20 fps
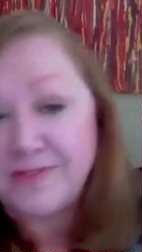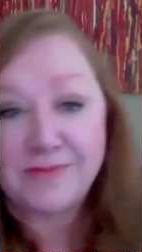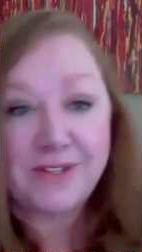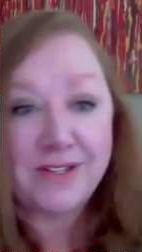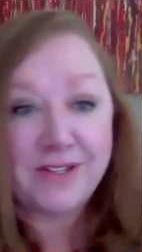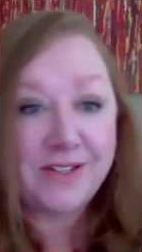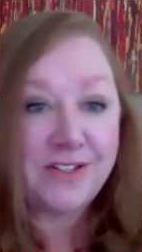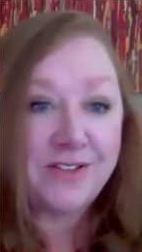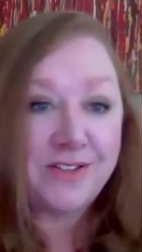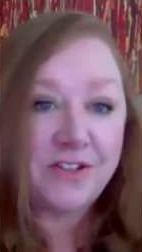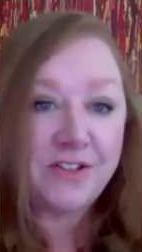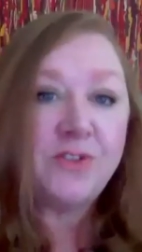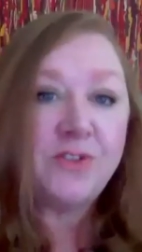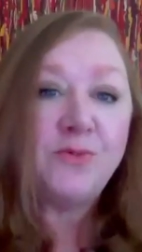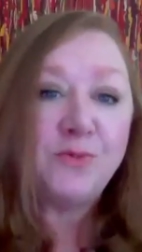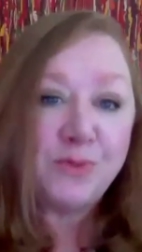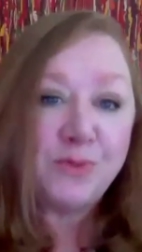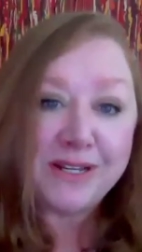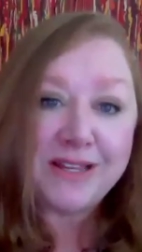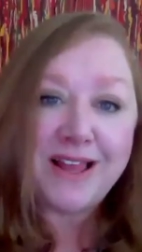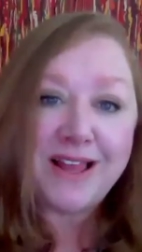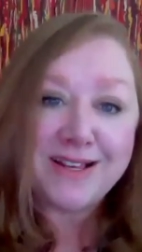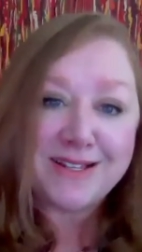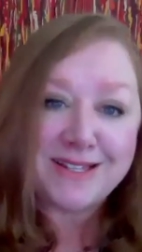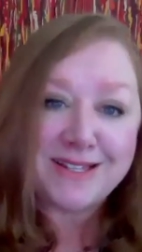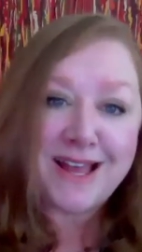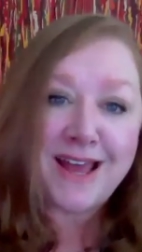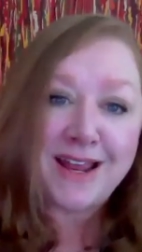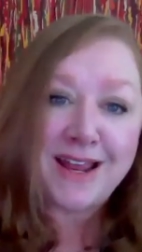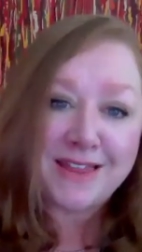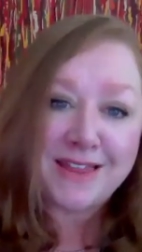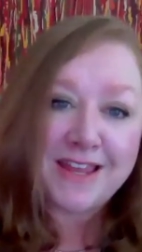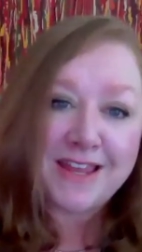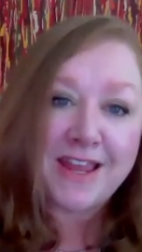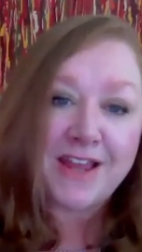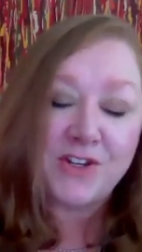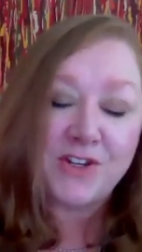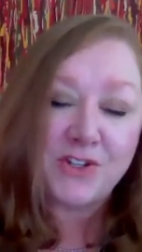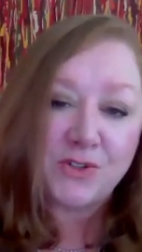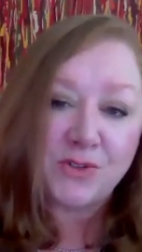And you realize that, I think,
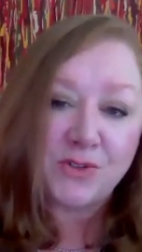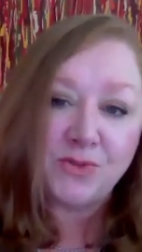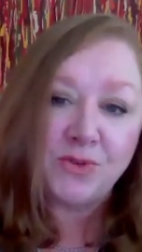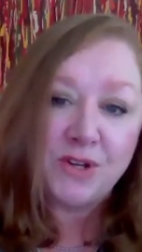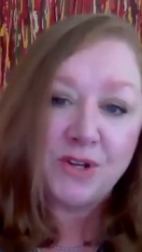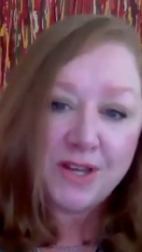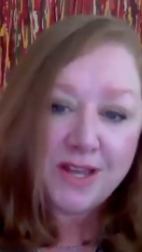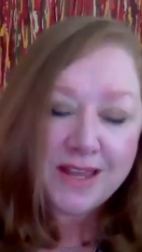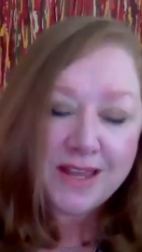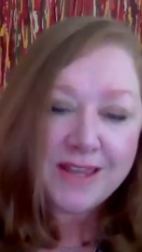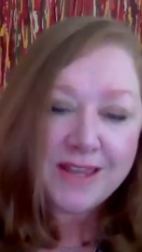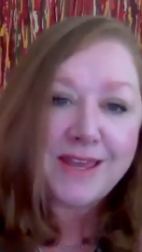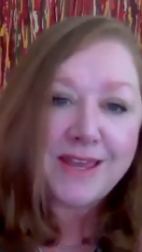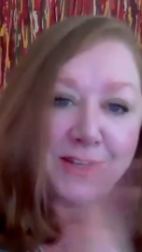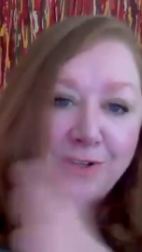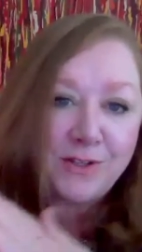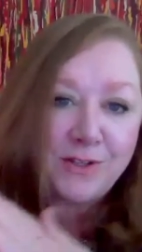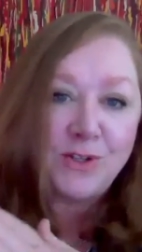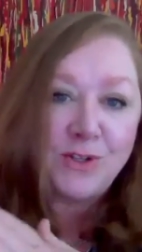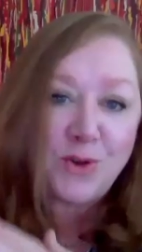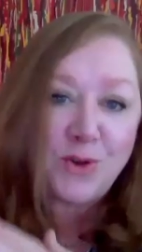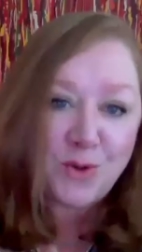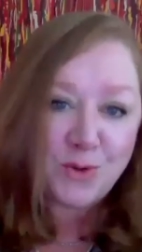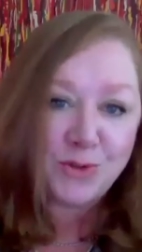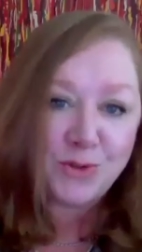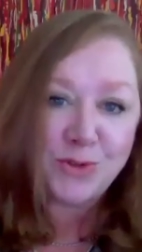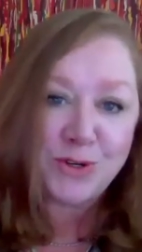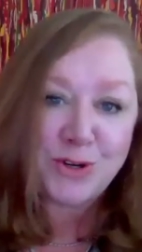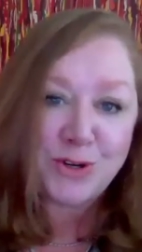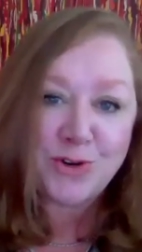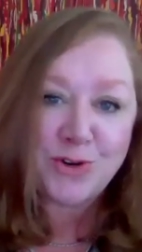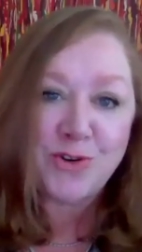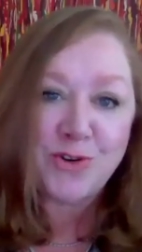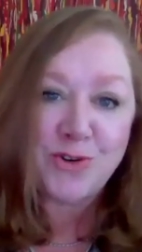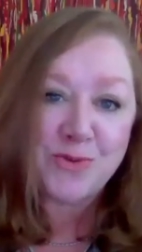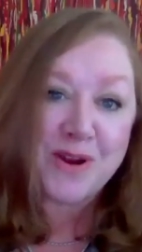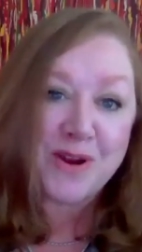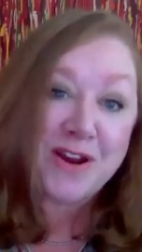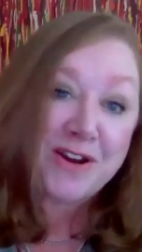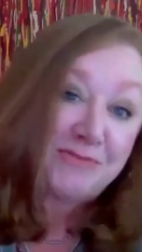as you get a little older in your
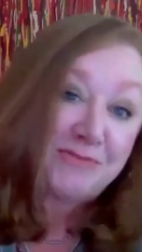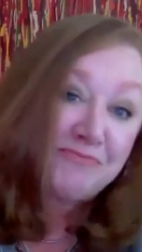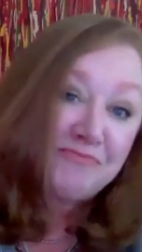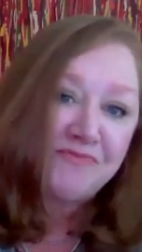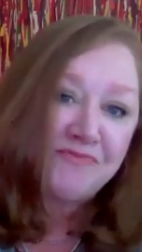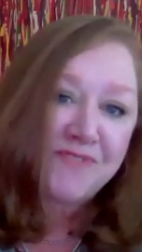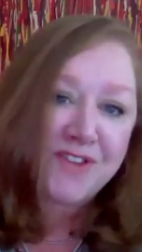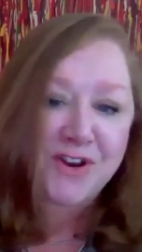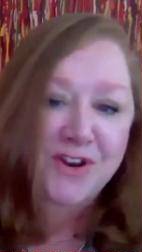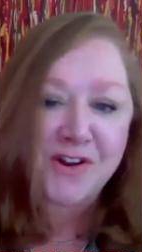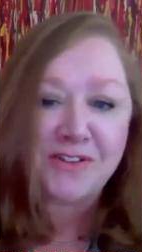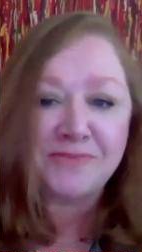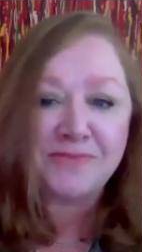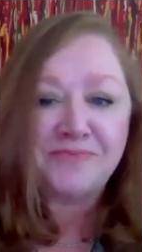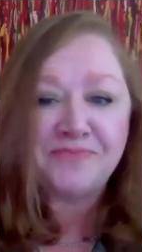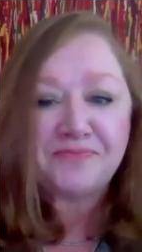career, you know.